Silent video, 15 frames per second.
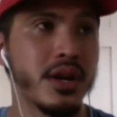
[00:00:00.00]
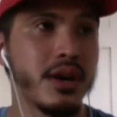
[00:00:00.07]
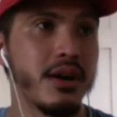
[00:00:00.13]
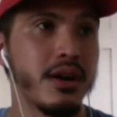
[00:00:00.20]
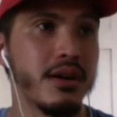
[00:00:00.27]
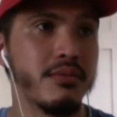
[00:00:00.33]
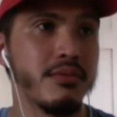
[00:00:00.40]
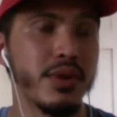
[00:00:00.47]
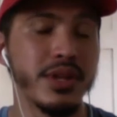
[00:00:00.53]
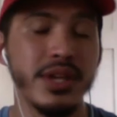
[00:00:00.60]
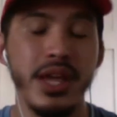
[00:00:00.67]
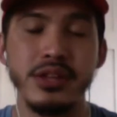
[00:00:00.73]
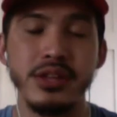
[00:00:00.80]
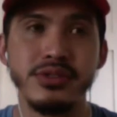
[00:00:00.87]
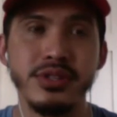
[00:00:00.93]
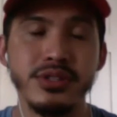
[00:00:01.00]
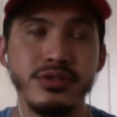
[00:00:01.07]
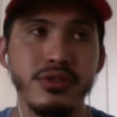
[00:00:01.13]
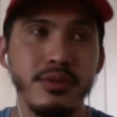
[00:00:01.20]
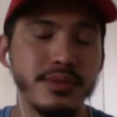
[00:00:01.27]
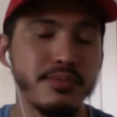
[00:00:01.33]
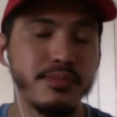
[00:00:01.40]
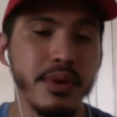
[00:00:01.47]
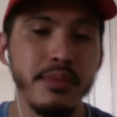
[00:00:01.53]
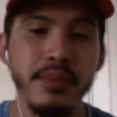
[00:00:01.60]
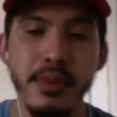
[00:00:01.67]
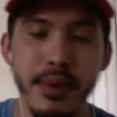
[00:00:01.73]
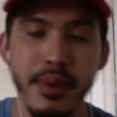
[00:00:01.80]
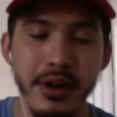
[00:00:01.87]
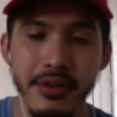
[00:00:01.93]
when Kendrick drops Pimp a
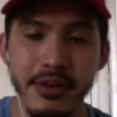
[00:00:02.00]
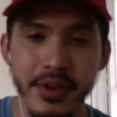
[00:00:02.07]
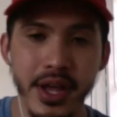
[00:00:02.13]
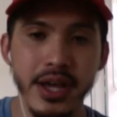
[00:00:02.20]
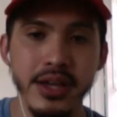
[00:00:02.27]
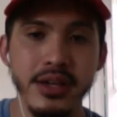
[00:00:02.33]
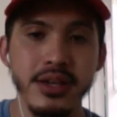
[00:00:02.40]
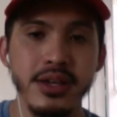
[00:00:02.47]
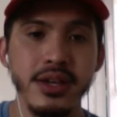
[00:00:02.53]
Butterfly,